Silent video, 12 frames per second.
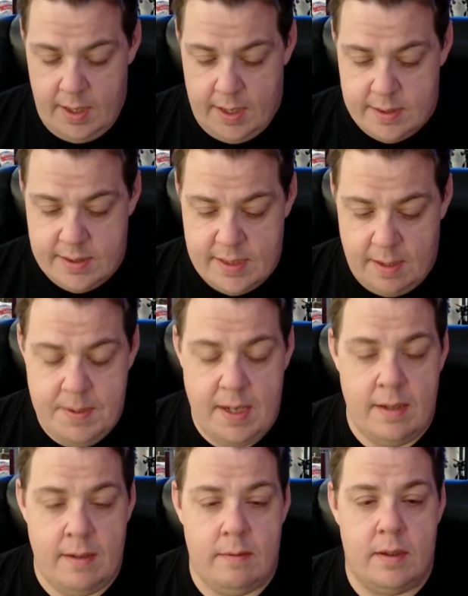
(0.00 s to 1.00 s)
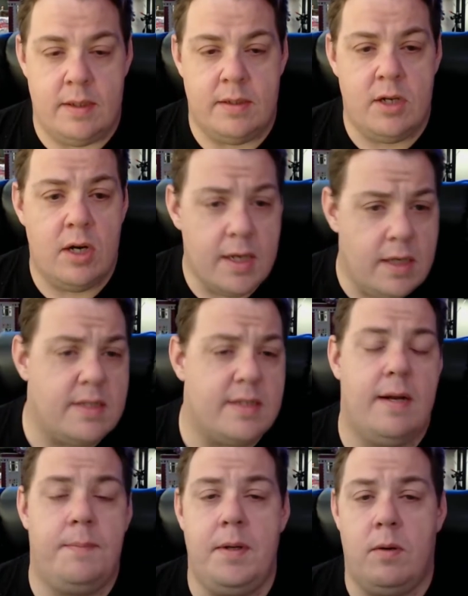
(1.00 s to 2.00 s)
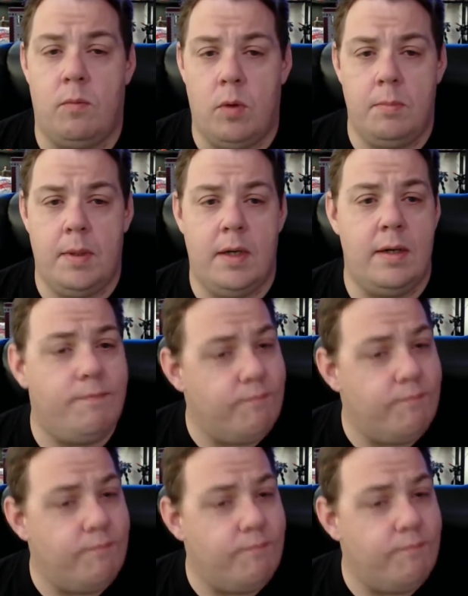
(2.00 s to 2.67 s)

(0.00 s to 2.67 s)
Stopped at Target, stopped at a Walmart.